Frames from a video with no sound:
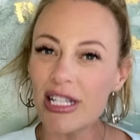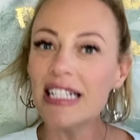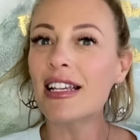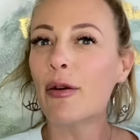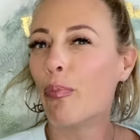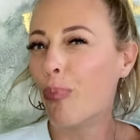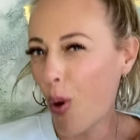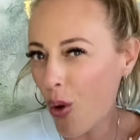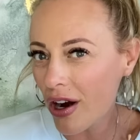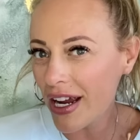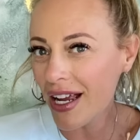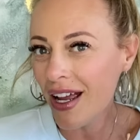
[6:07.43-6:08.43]
It's like
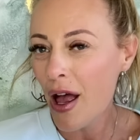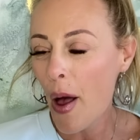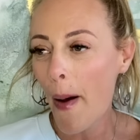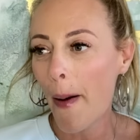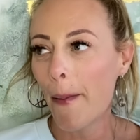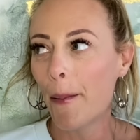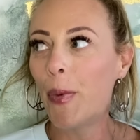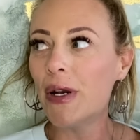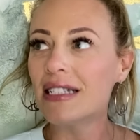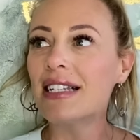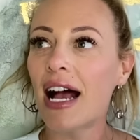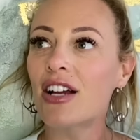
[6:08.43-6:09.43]
boring, but
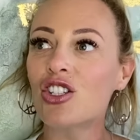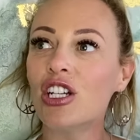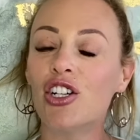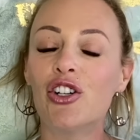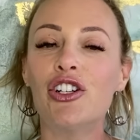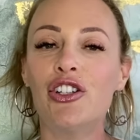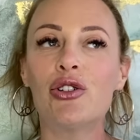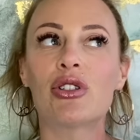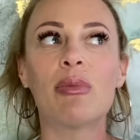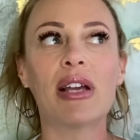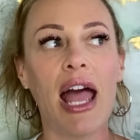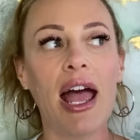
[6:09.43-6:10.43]
it's actually good news.
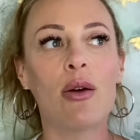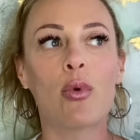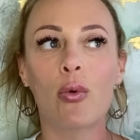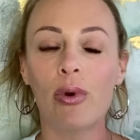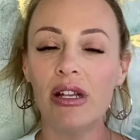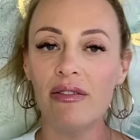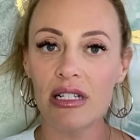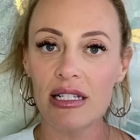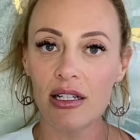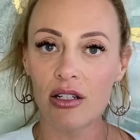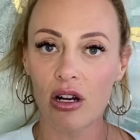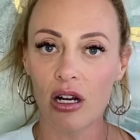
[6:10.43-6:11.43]
I'm like, hey, we're
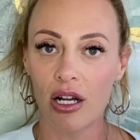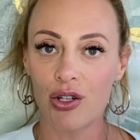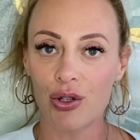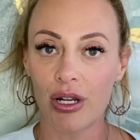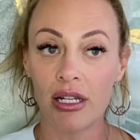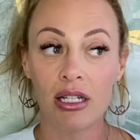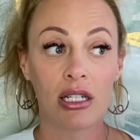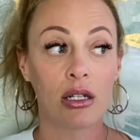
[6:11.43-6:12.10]
reinvesting in our country.